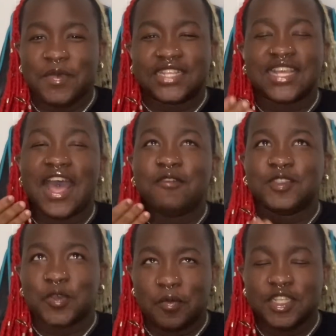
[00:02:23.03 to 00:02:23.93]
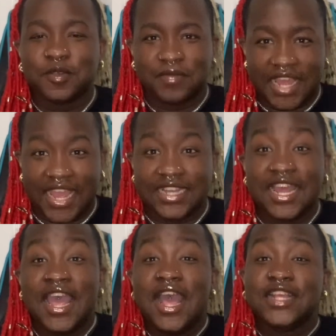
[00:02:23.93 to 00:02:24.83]
because I have so much
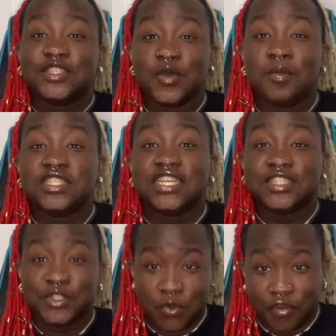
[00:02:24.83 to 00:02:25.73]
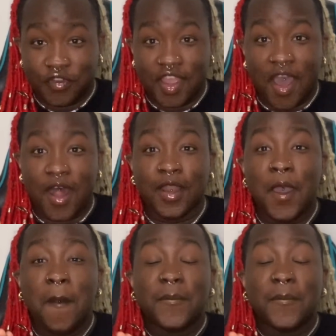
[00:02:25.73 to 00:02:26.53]
planned and so much in store for y'all.